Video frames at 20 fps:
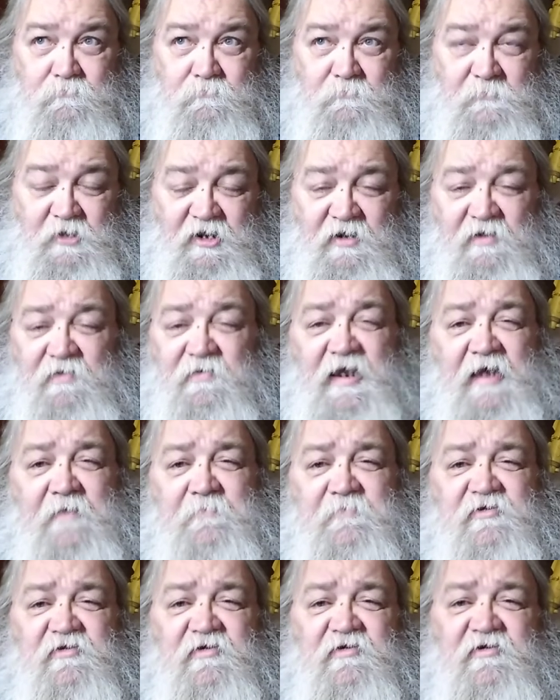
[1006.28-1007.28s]
yeah,
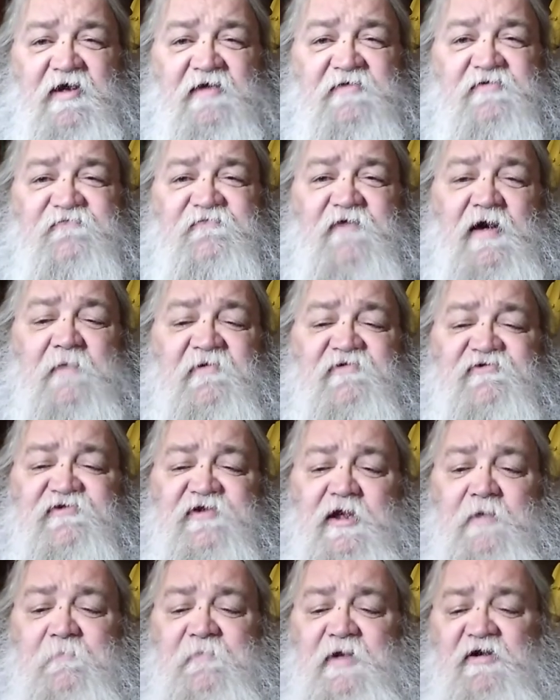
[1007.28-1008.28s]
um, i you'll find my
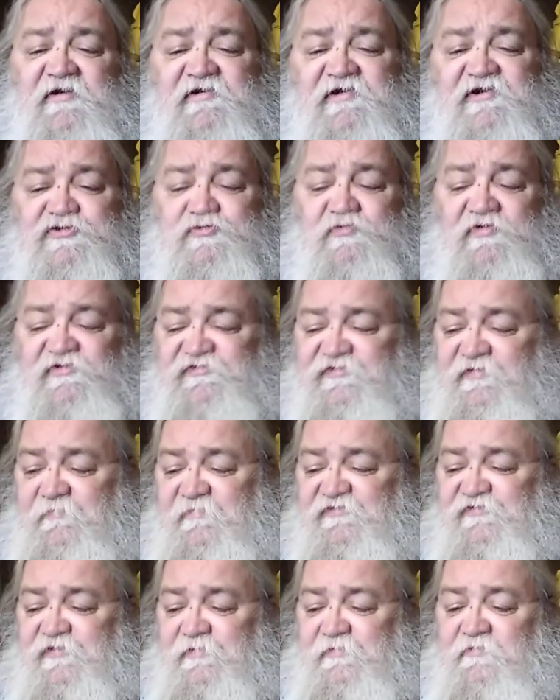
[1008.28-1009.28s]
snail mail in case you want to send me
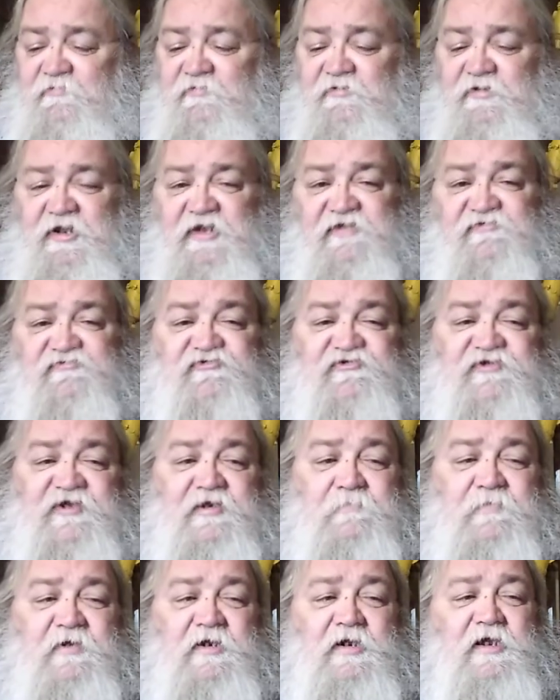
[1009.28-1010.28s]
something really interesting.
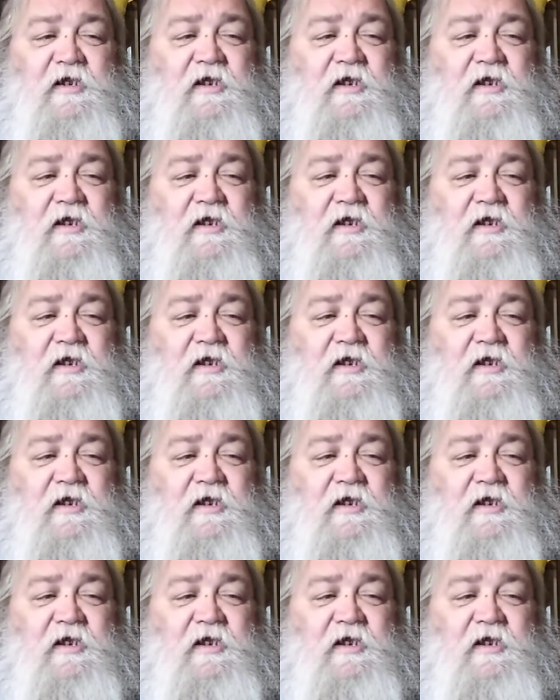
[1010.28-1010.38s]
But